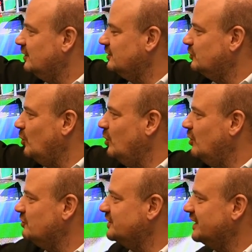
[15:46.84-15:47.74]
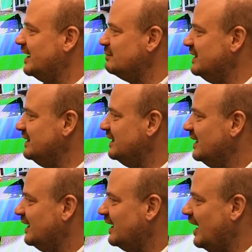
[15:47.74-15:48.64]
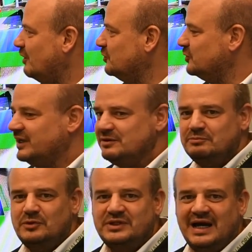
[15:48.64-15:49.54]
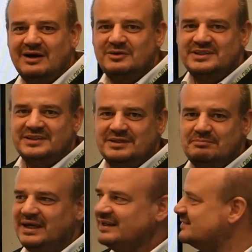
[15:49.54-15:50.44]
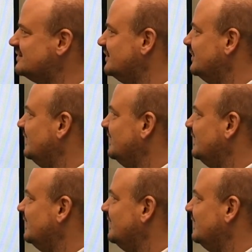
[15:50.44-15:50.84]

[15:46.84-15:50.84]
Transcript: door of the cabin, how you can put out the bags.